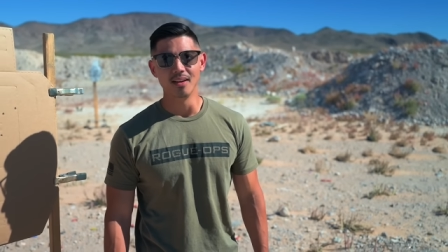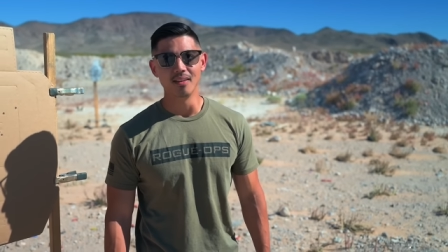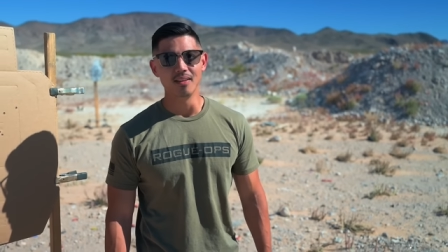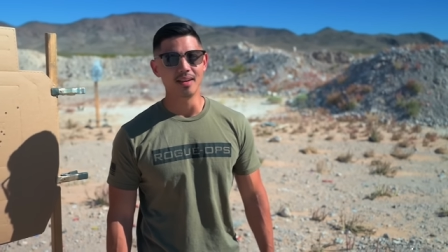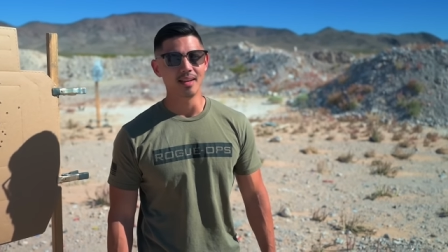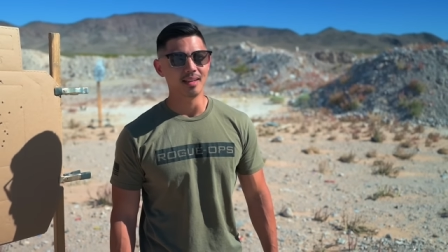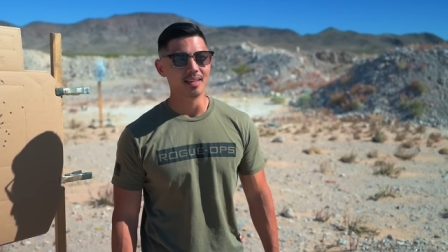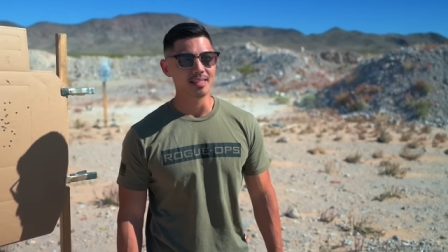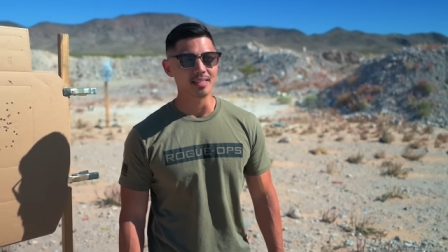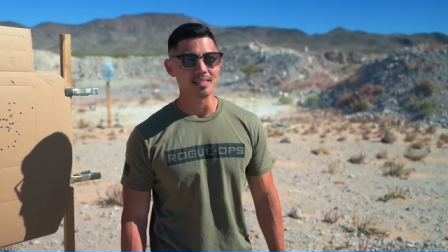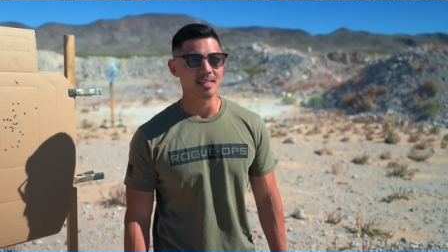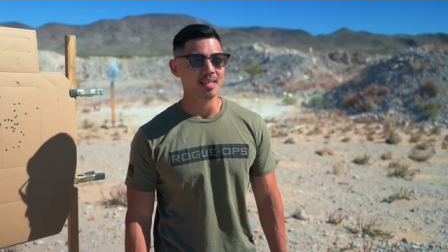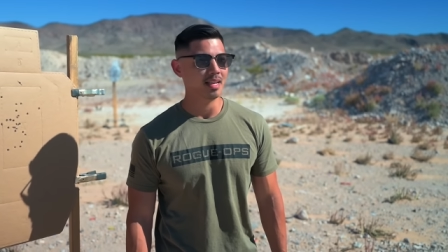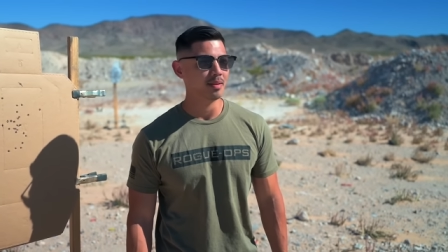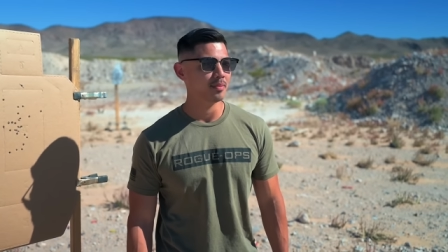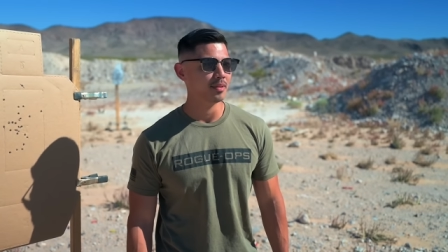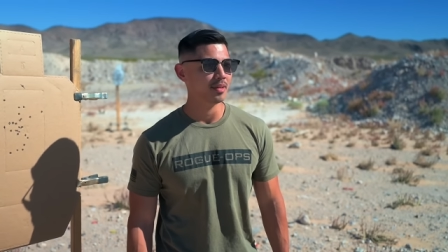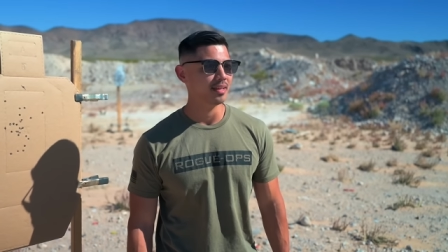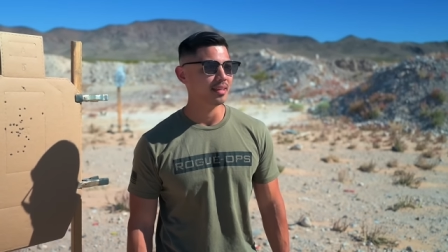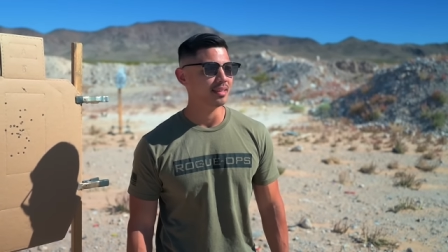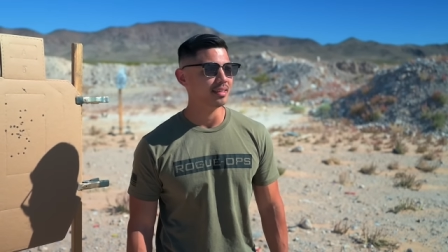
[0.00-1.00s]
Oh yeah, that's a
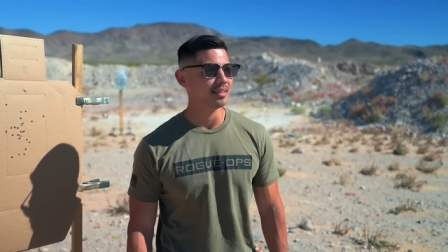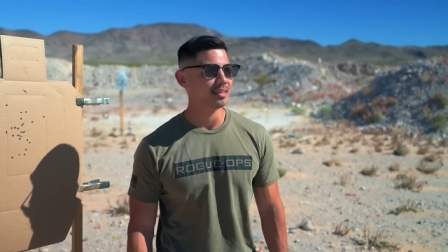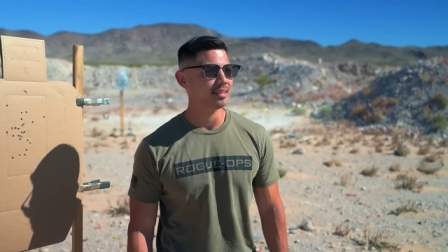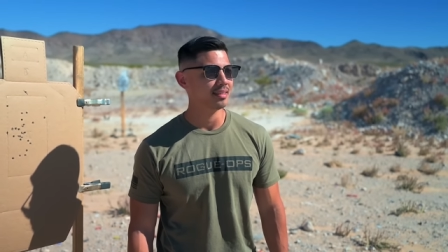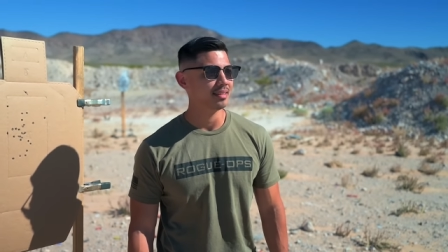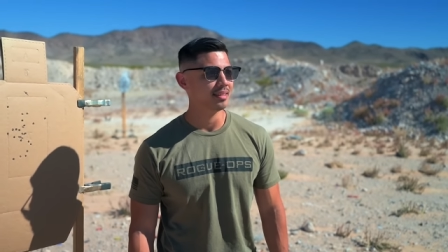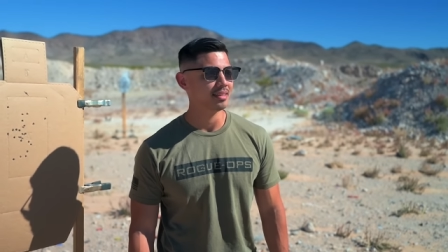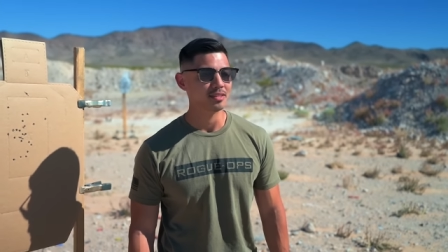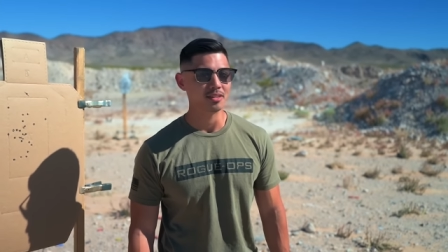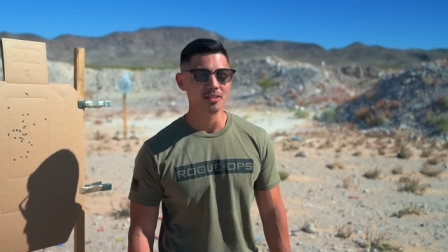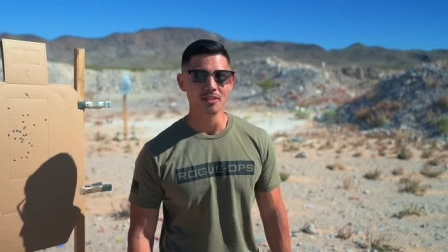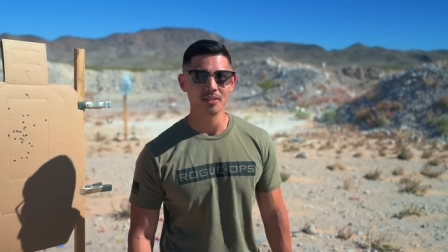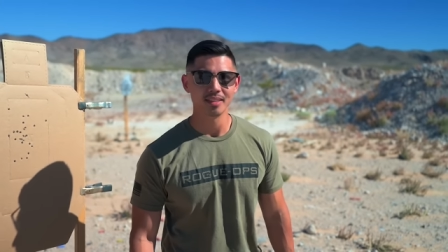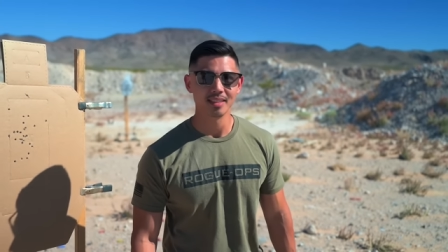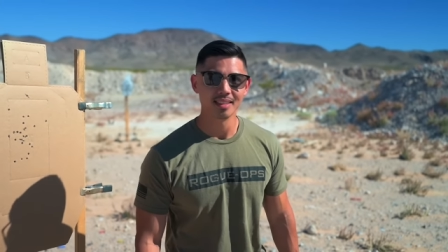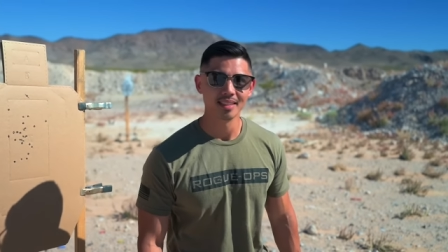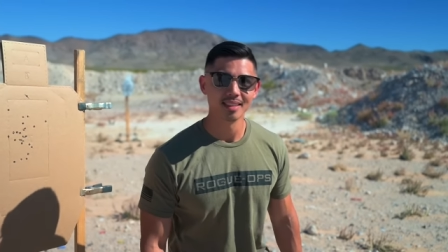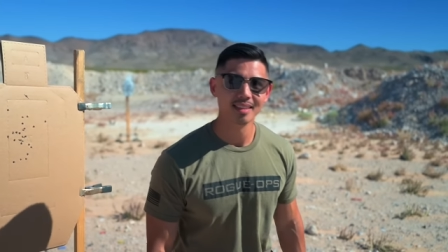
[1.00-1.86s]
gamer gun. Let's do it.